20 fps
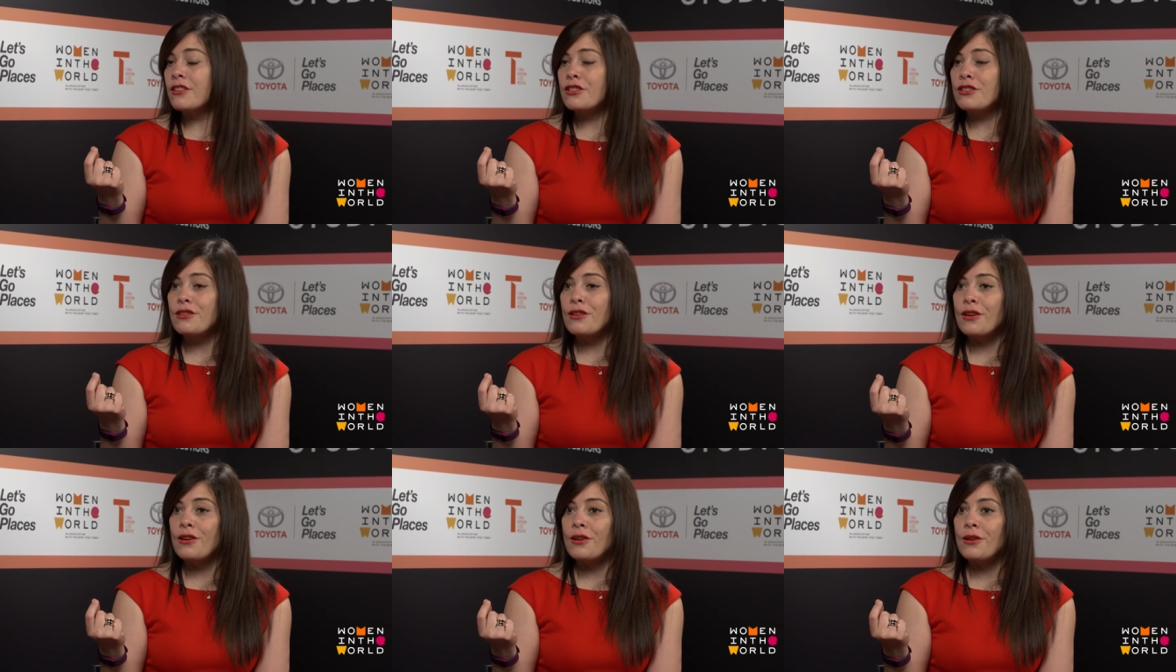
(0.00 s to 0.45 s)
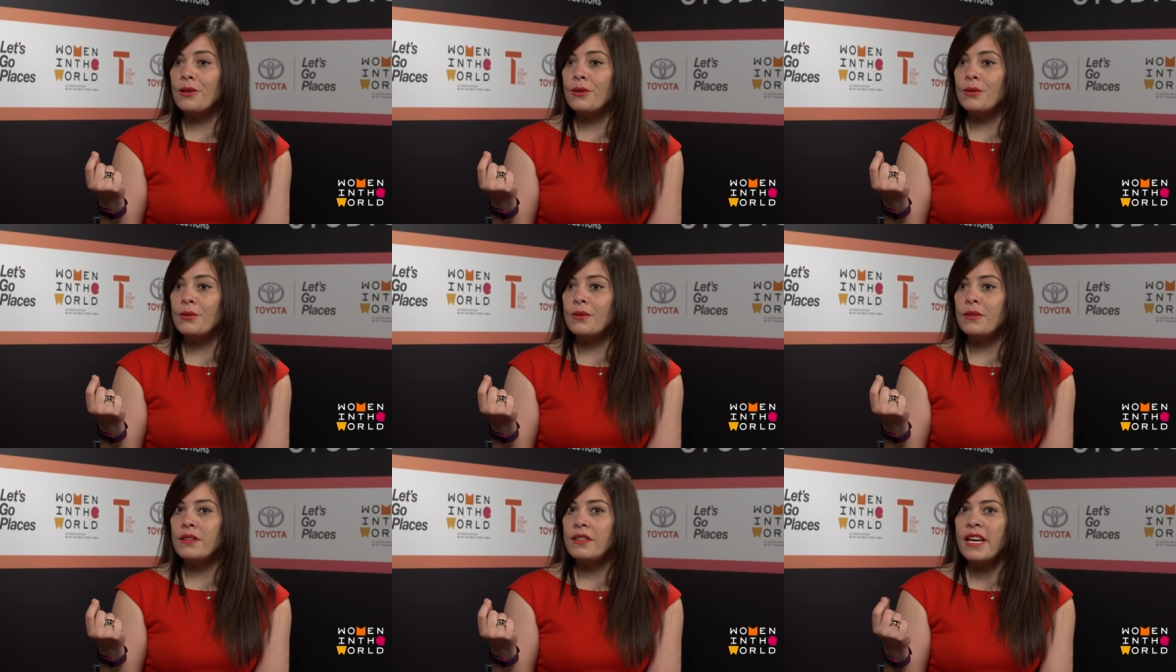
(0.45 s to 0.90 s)

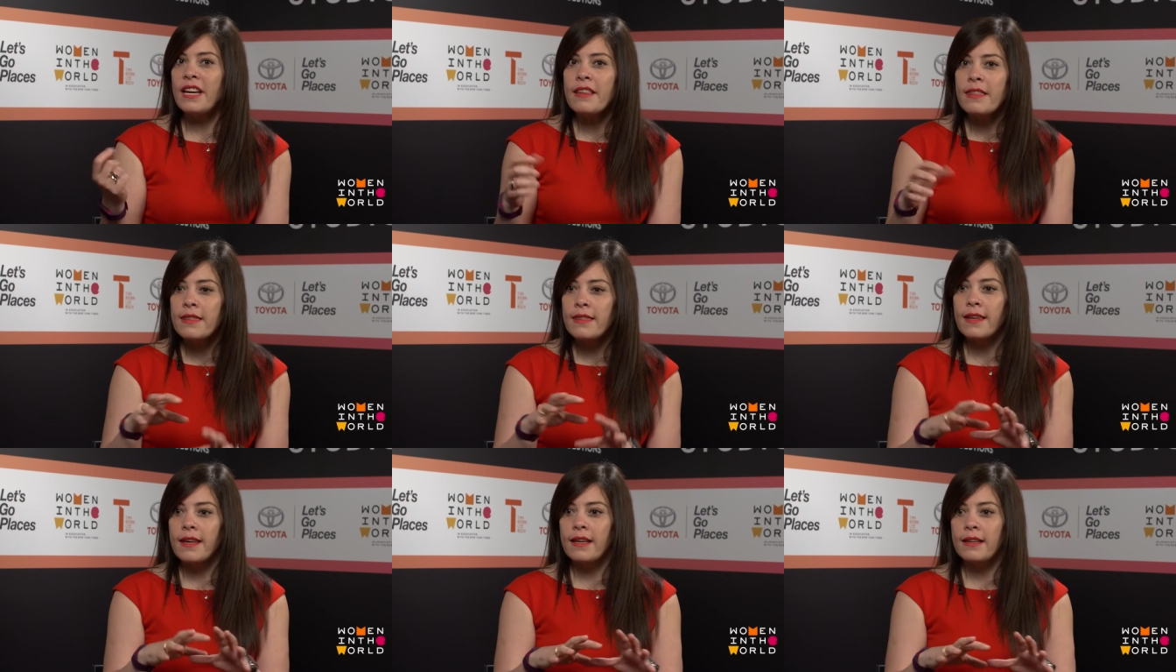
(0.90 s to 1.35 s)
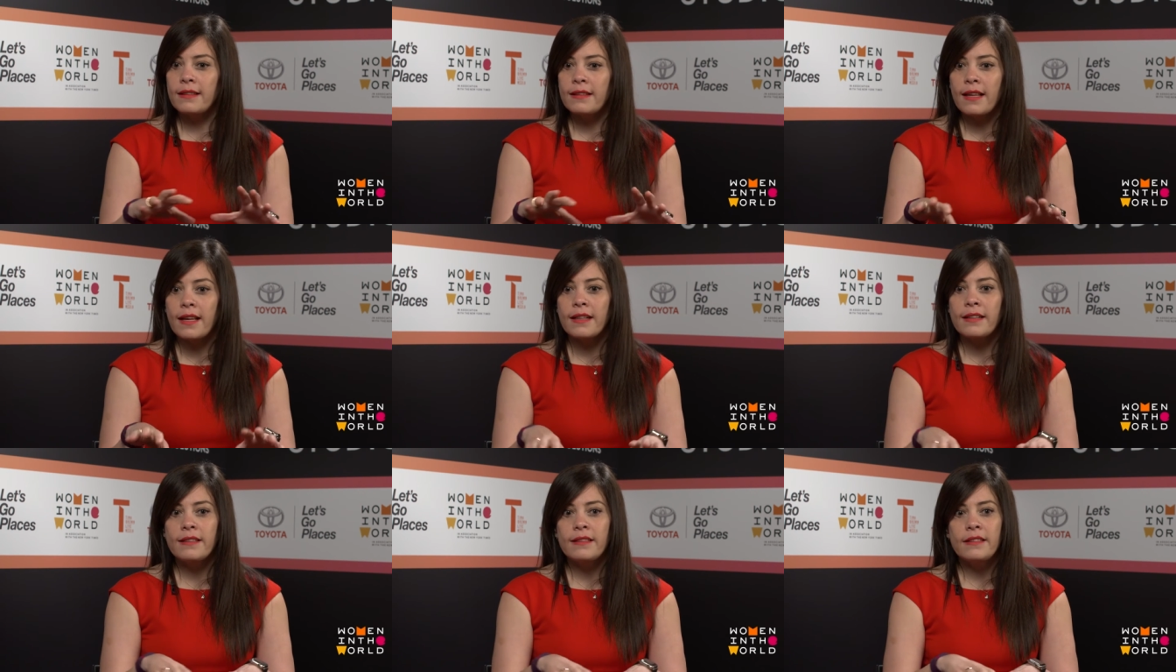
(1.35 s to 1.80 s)
So they think
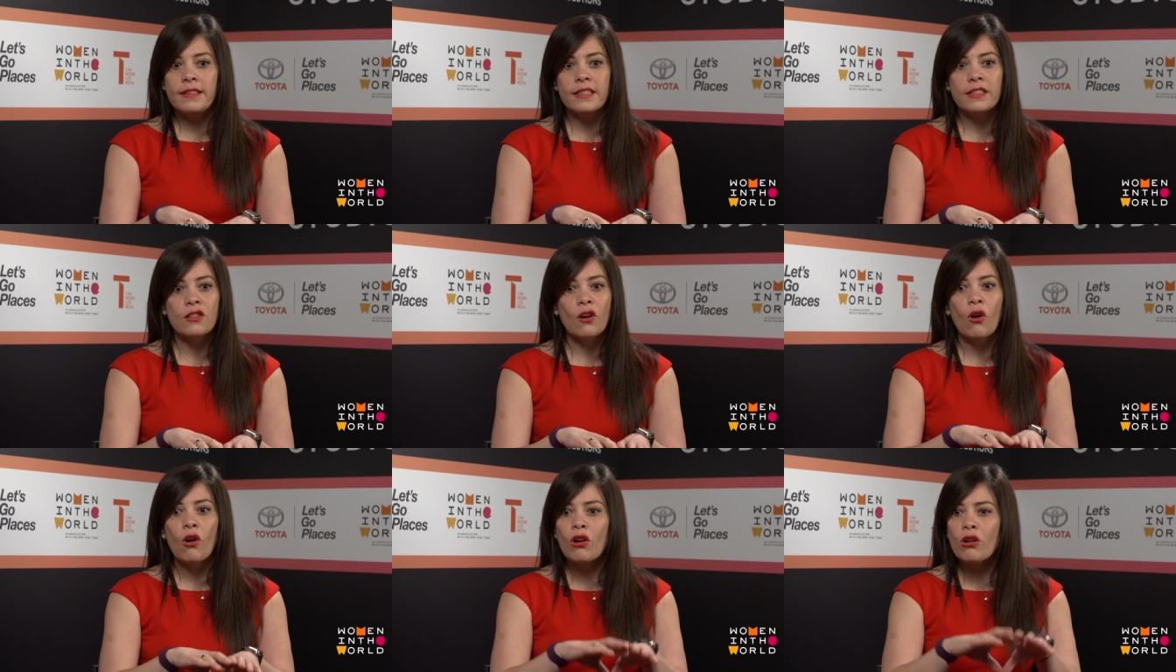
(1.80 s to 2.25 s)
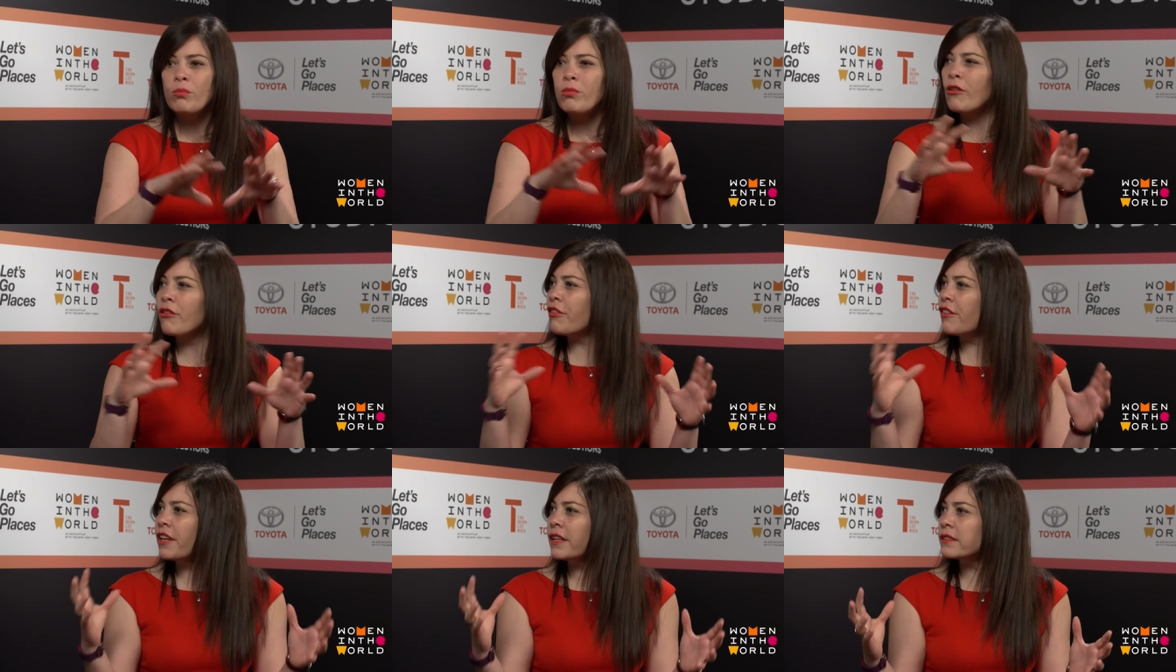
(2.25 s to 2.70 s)
that these
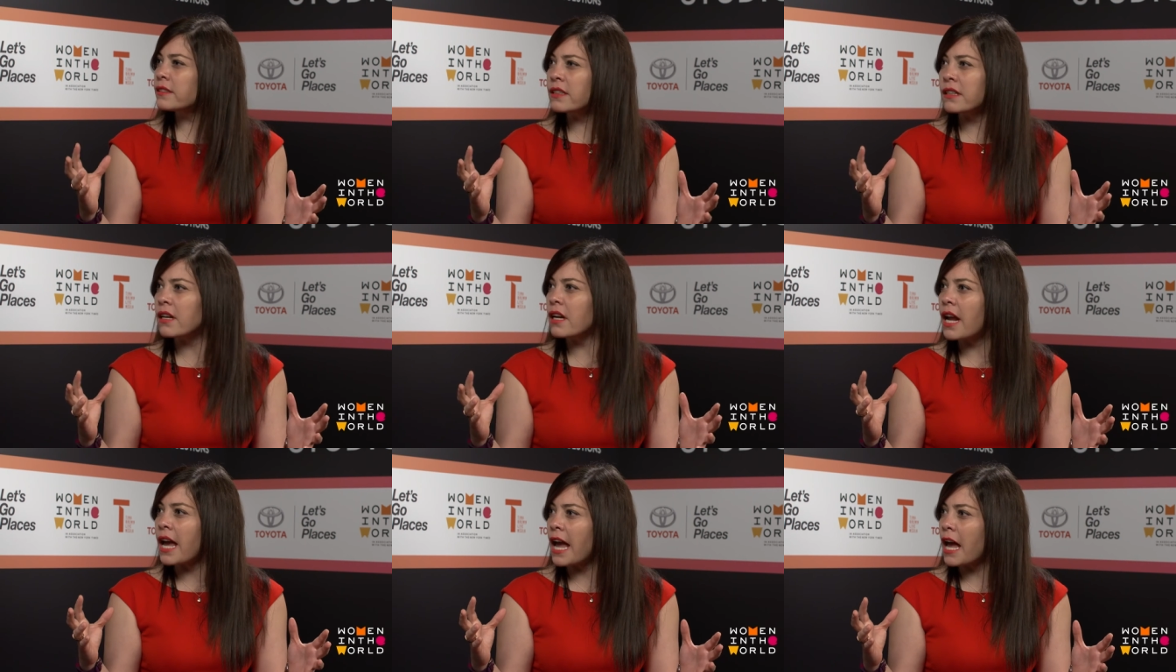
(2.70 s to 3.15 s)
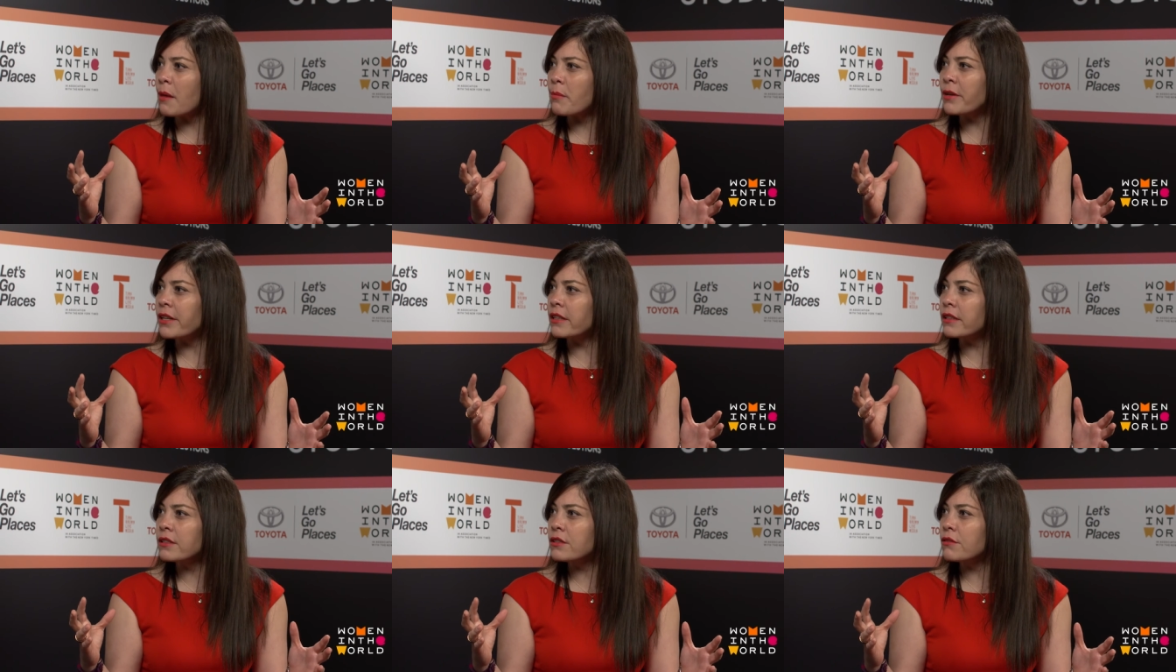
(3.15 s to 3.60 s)
horrible things that are
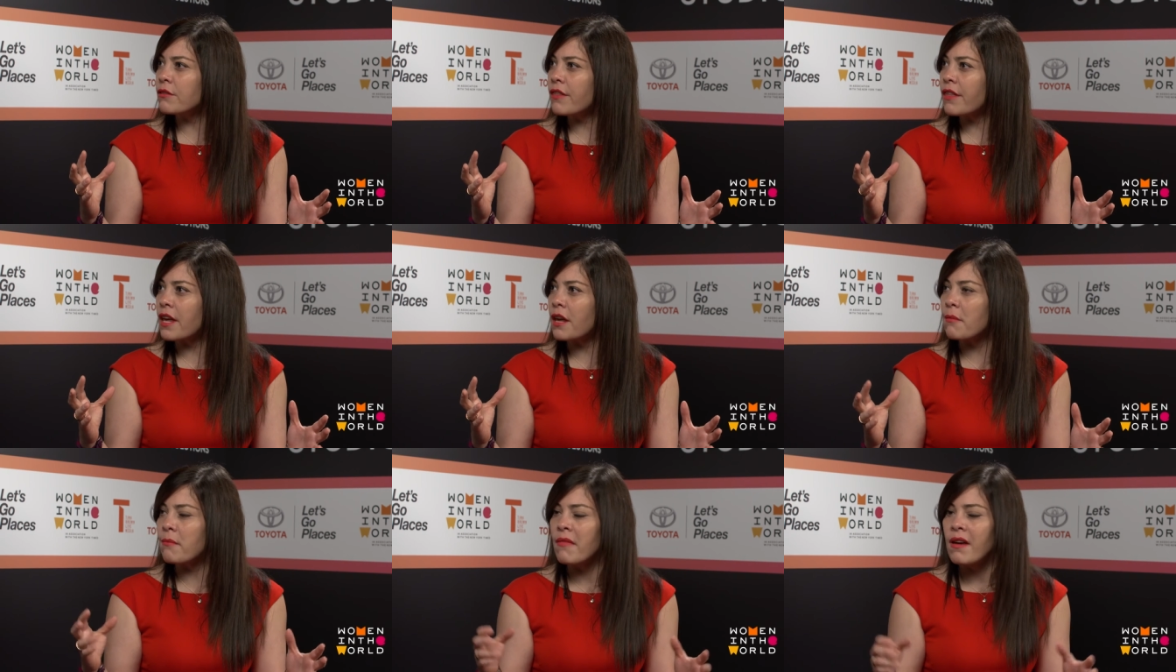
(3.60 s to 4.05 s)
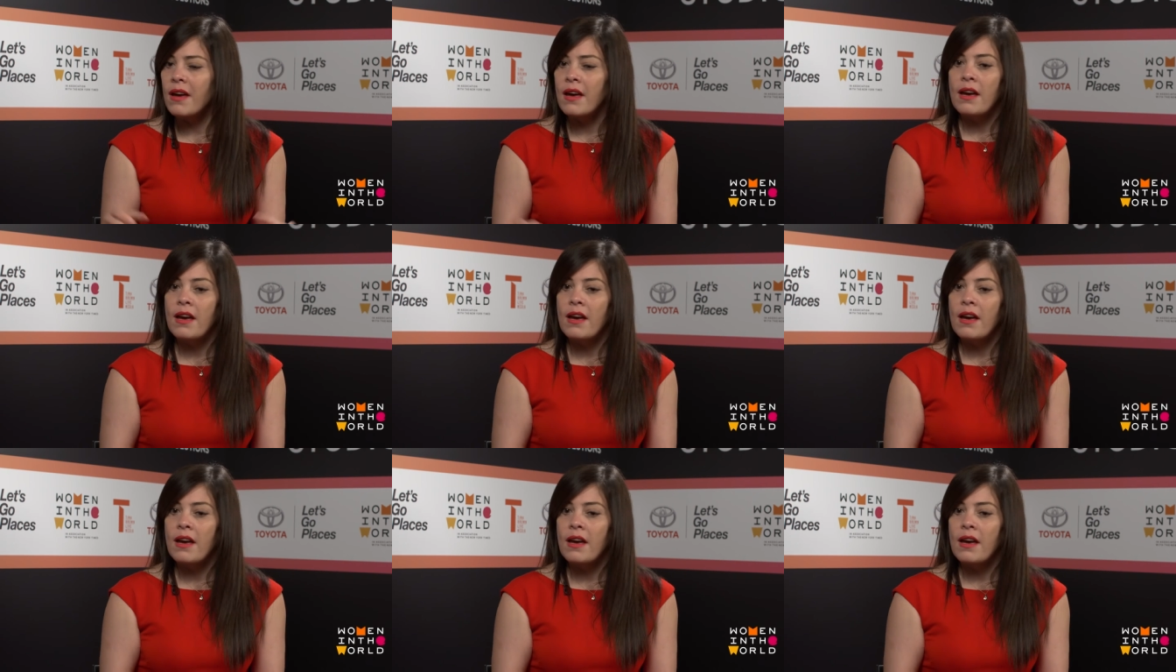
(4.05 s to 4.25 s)
happening to them,